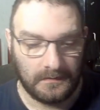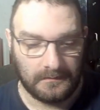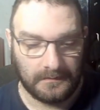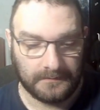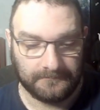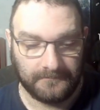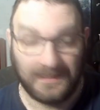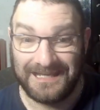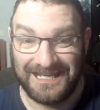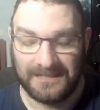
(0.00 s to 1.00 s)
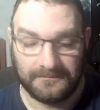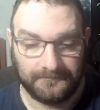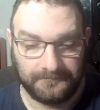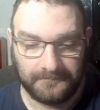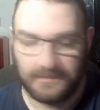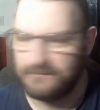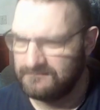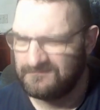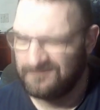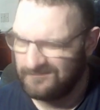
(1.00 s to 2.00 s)
like i get it but
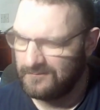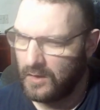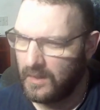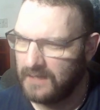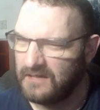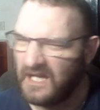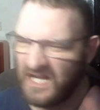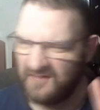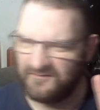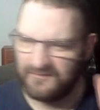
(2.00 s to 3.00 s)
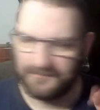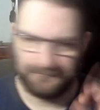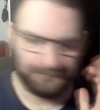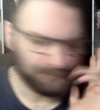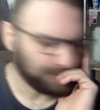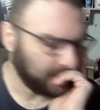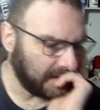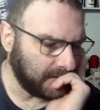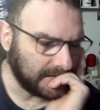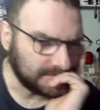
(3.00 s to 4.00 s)
okay enough
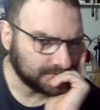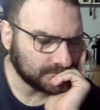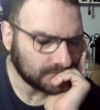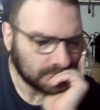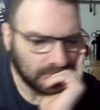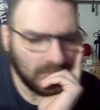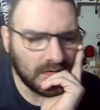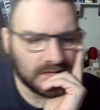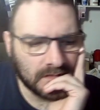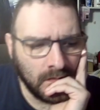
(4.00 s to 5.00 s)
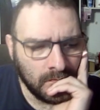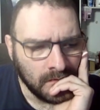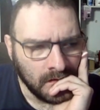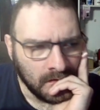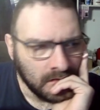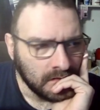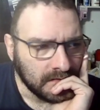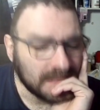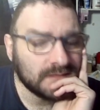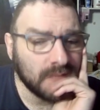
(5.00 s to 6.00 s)
anyway so
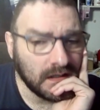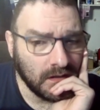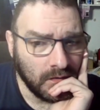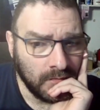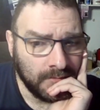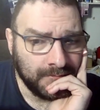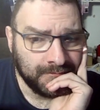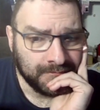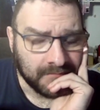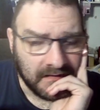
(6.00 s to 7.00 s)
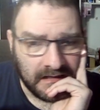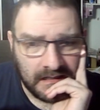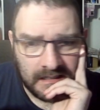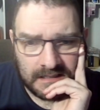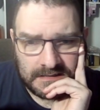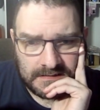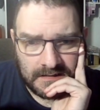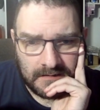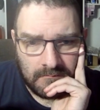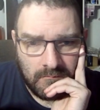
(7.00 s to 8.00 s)
that's my goal and
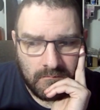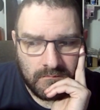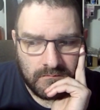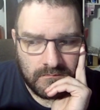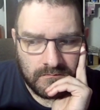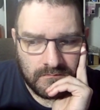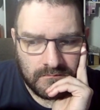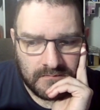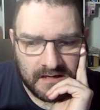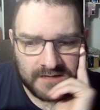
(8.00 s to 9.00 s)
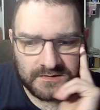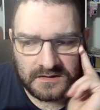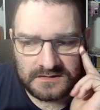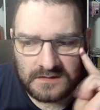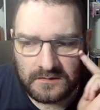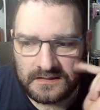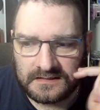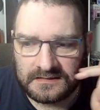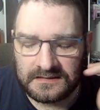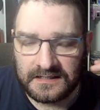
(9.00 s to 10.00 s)
um, as you guys know and
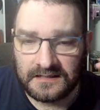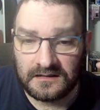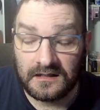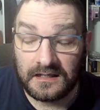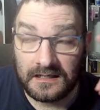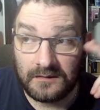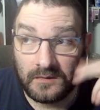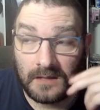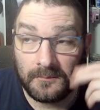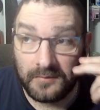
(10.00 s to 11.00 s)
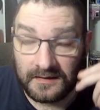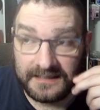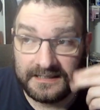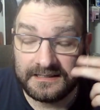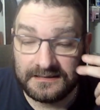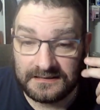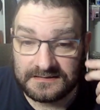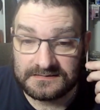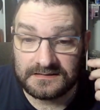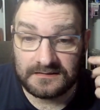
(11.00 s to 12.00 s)
in in when i play
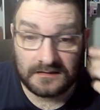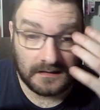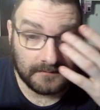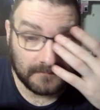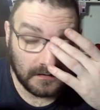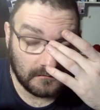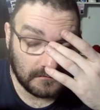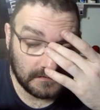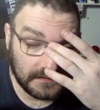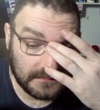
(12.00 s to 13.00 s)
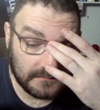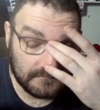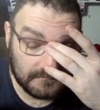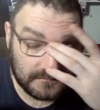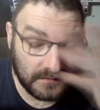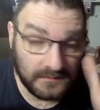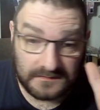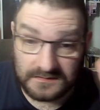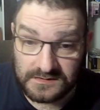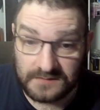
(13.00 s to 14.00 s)
enlisted i am currently doing
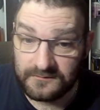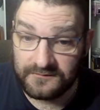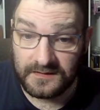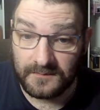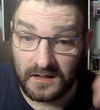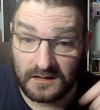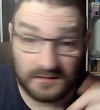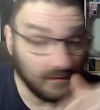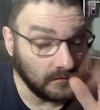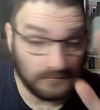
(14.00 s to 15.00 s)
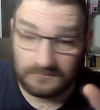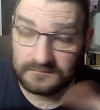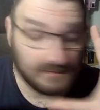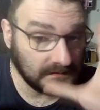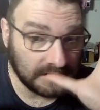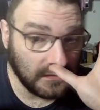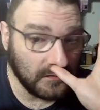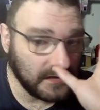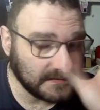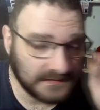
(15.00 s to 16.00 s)
the german wehrmacht no
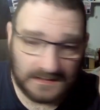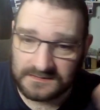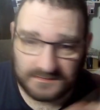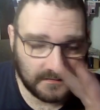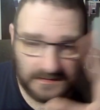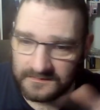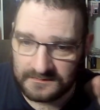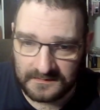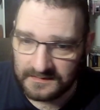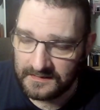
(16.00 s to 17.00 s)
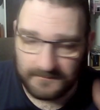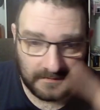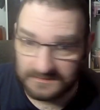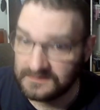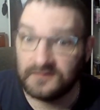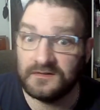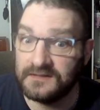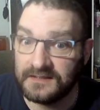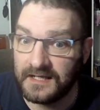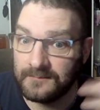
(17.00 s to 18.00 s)
ss or anything like that because they're not in
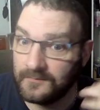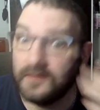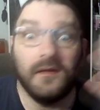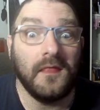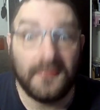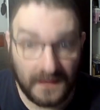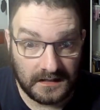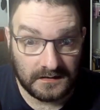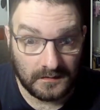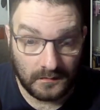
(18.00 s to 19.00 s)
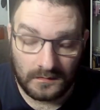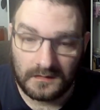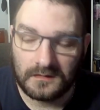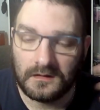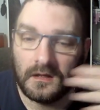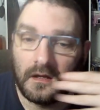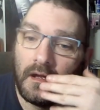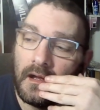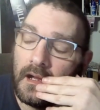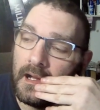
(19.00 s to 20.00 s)
the game thank you
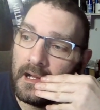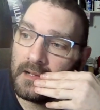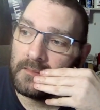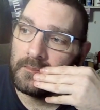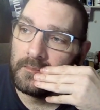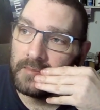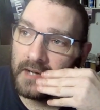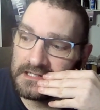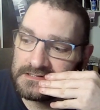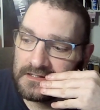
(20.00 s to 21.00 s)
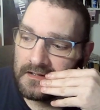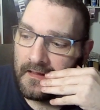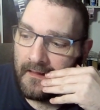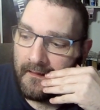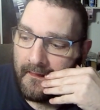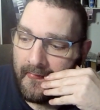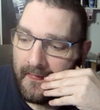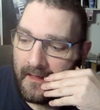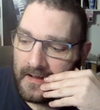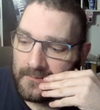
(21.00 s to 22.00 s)
uh, but uh,
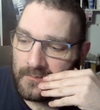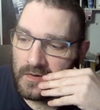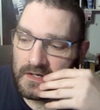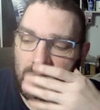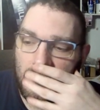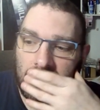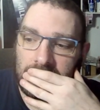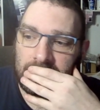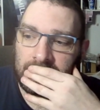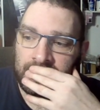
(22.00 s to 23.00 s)
I am working on